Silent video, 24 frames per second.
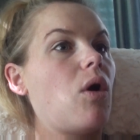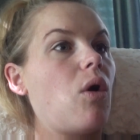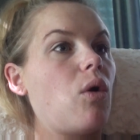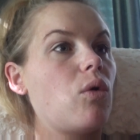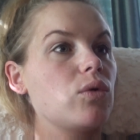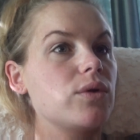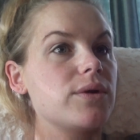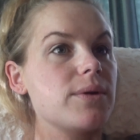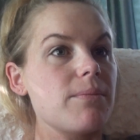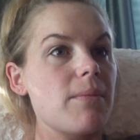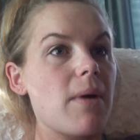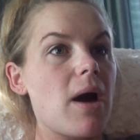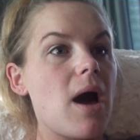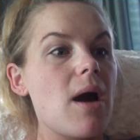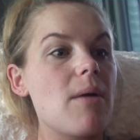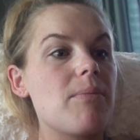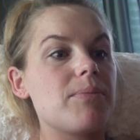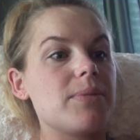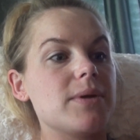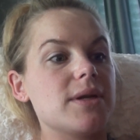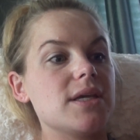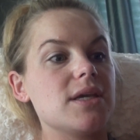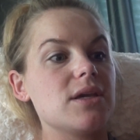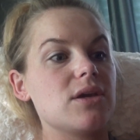hold him
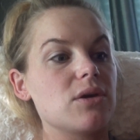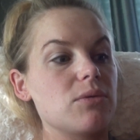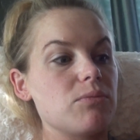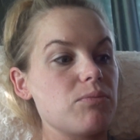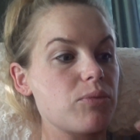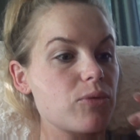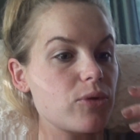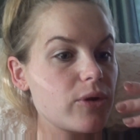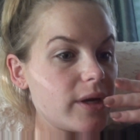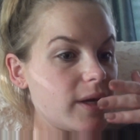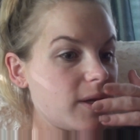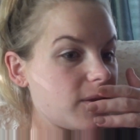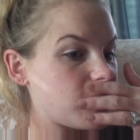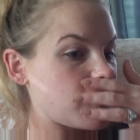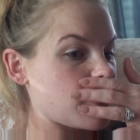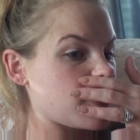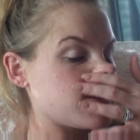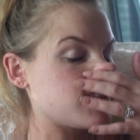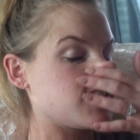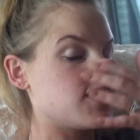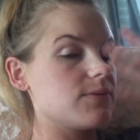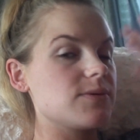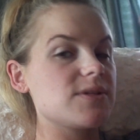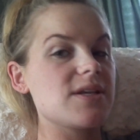up and he could breathe,
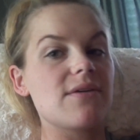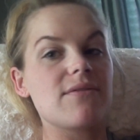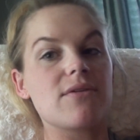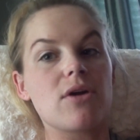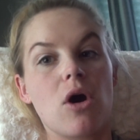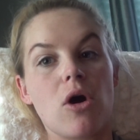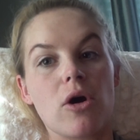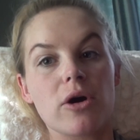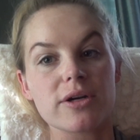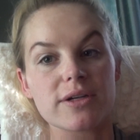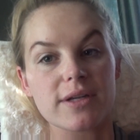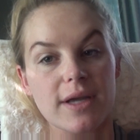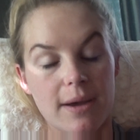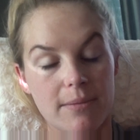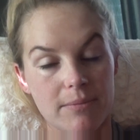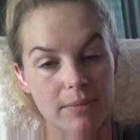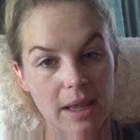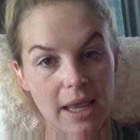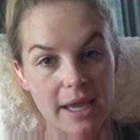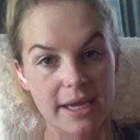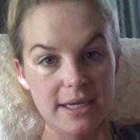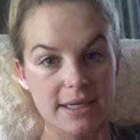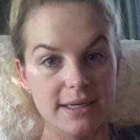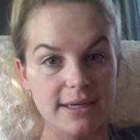because he was having a hard time
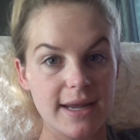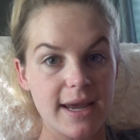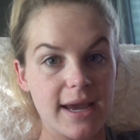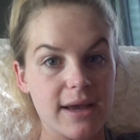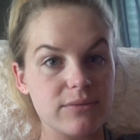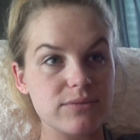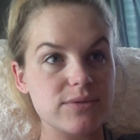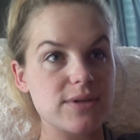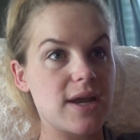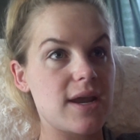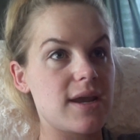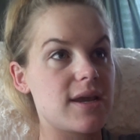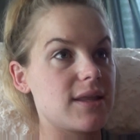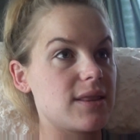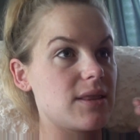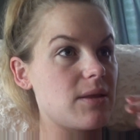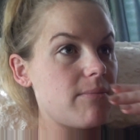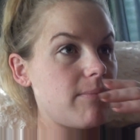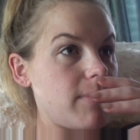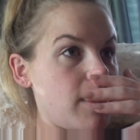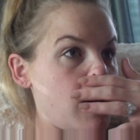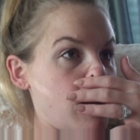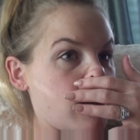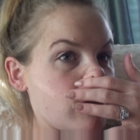laying down taking
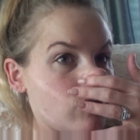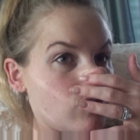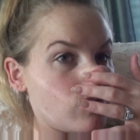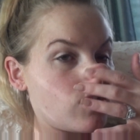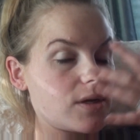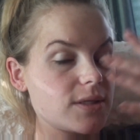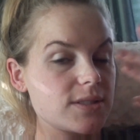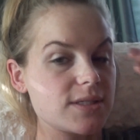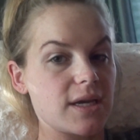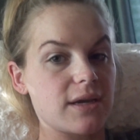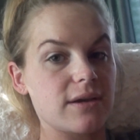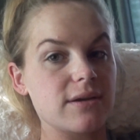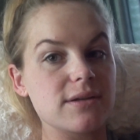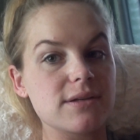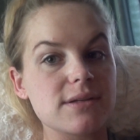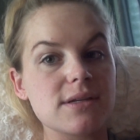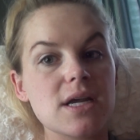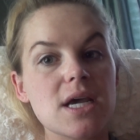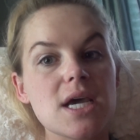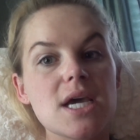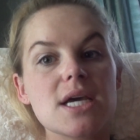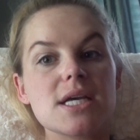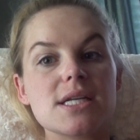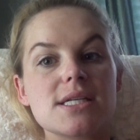the bottle, because I could
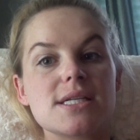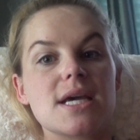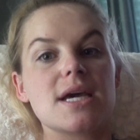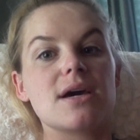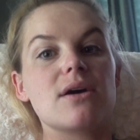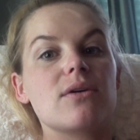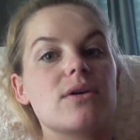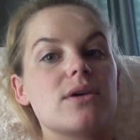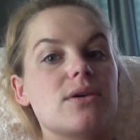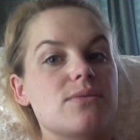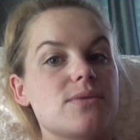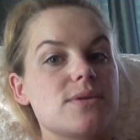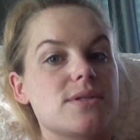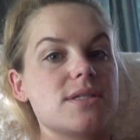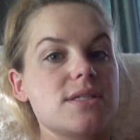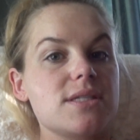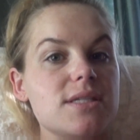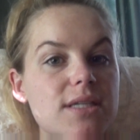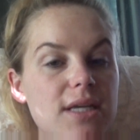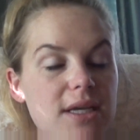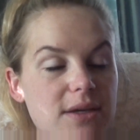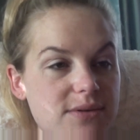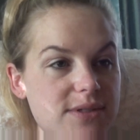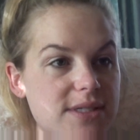tell he
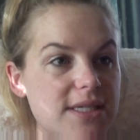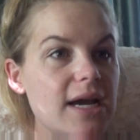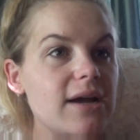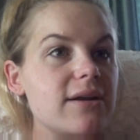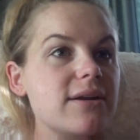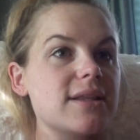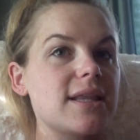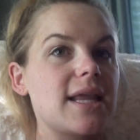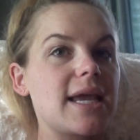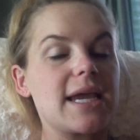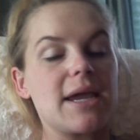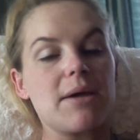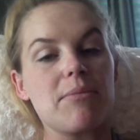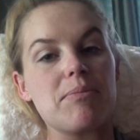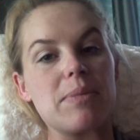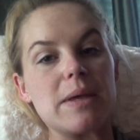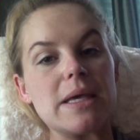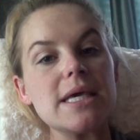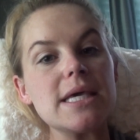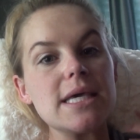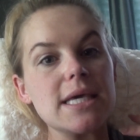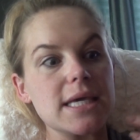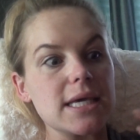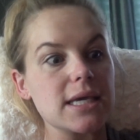was he sounded like a
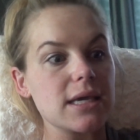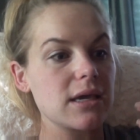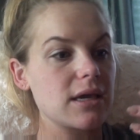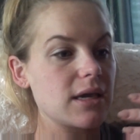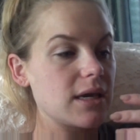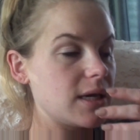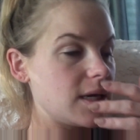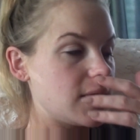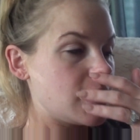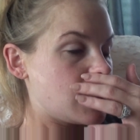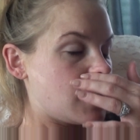pig.